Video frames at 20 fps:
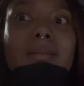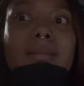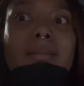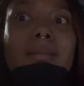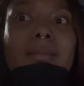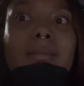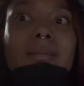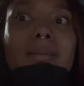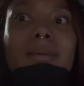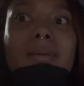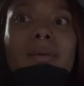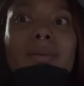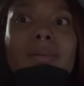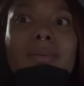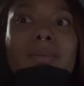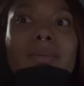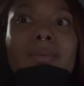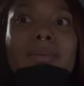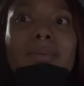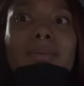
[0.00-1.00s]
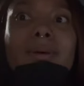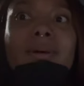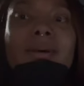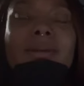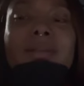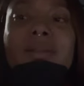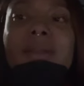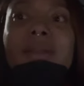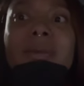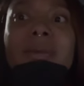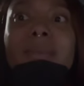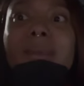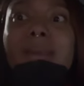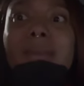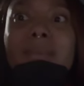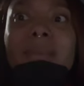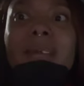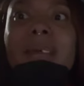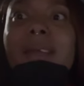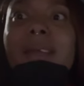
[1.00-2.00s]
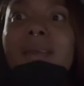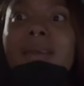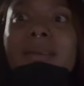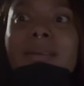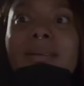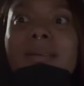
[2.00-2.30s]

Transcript: no an earring back